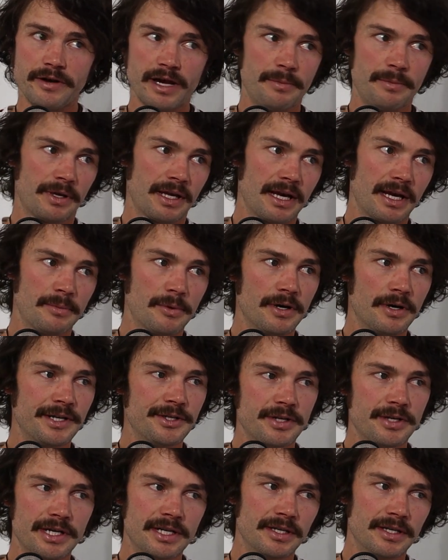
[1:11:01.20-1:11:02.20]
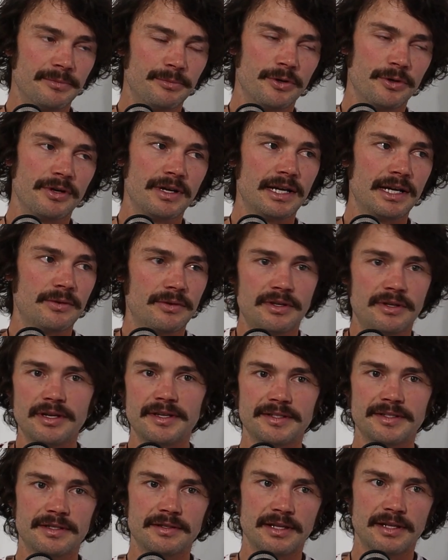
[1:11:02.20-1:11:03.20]
of carbohydrate in per hour, then
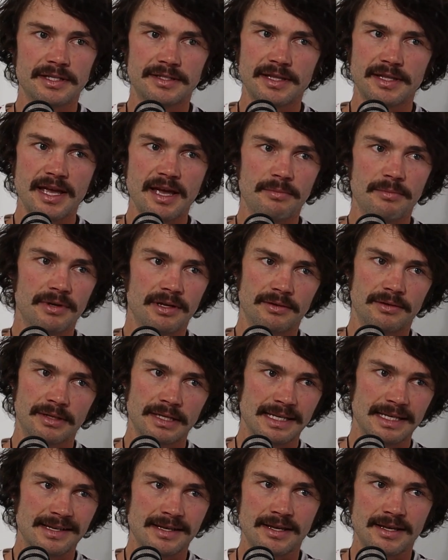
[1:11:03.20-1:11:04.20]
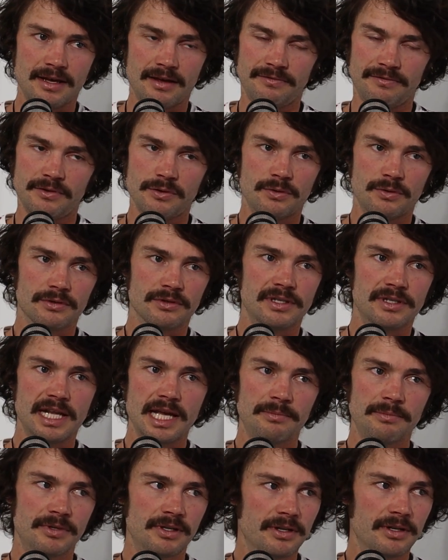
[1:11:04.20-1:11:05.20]
it's that. But if you're
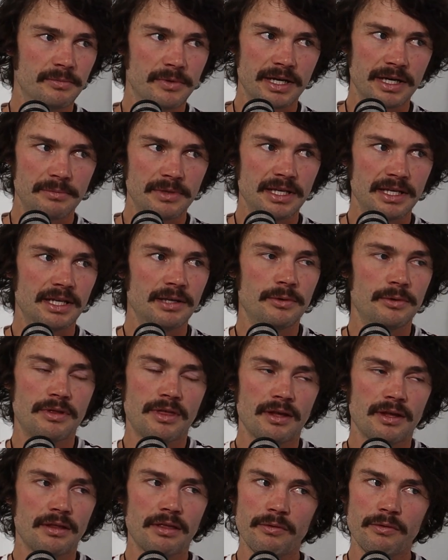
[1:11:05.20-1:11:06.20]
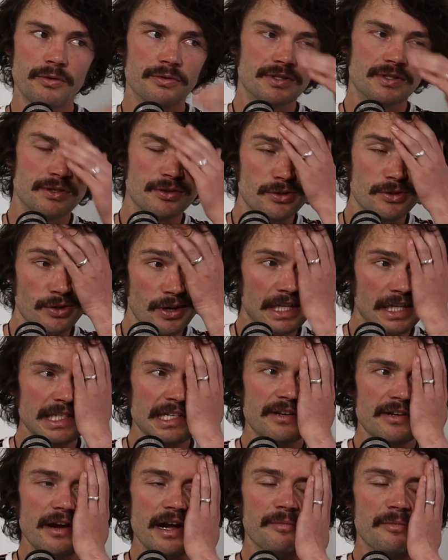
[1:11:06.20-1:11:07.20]
adapted, it might be anything through to 90
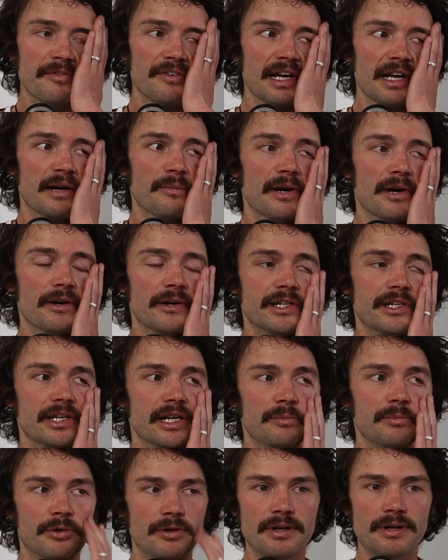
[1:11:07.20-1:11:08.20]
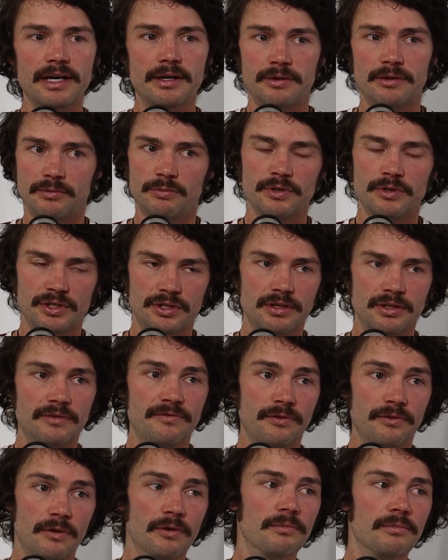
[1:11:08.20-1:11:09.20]
gram of carbohydrate per hour, which
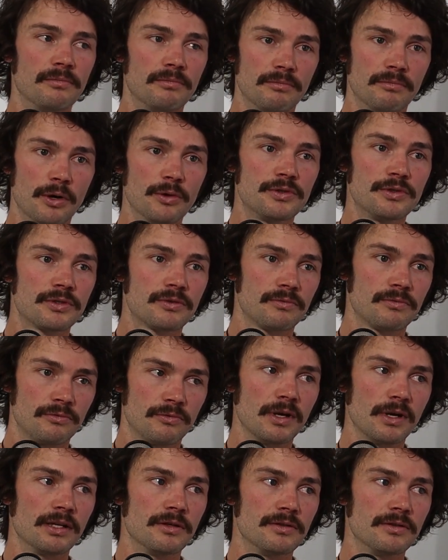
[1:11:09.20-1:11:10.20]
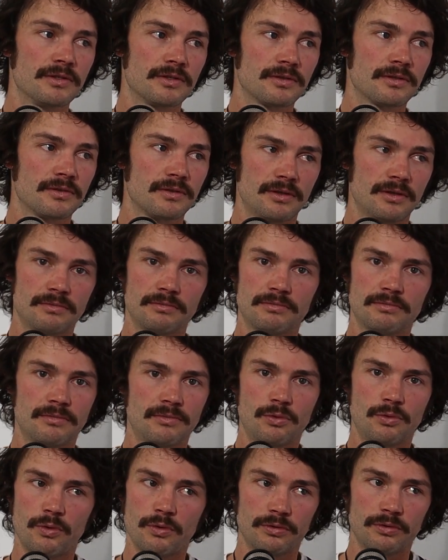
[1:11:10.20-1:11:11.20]
for most runners
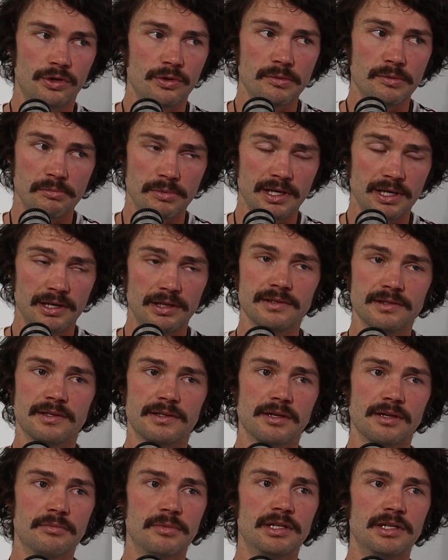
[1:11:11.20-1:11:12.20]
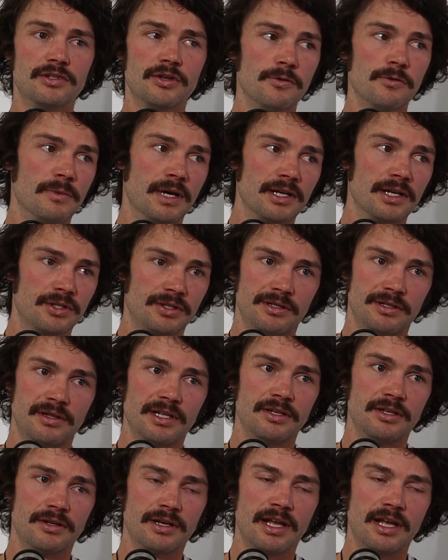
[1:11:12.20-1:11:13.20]
or human beings is going to be too much, and then
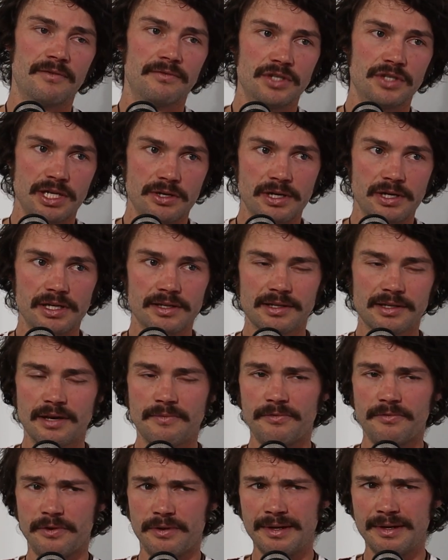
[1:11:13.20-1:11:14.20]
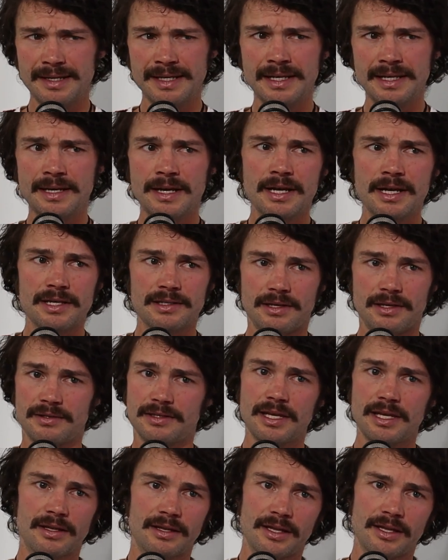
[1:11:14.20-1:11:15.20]
you're going to have GI discomfort. So it's
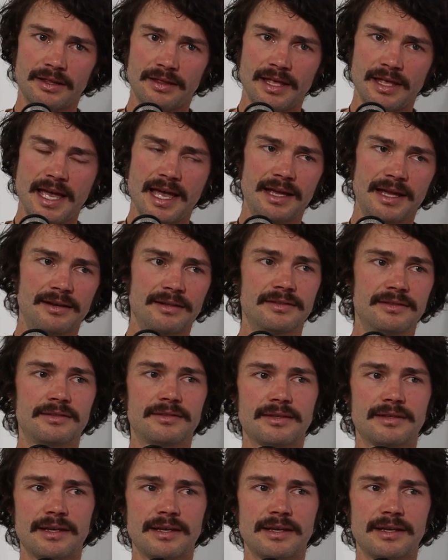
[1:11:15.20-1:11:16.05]
getting in that. It's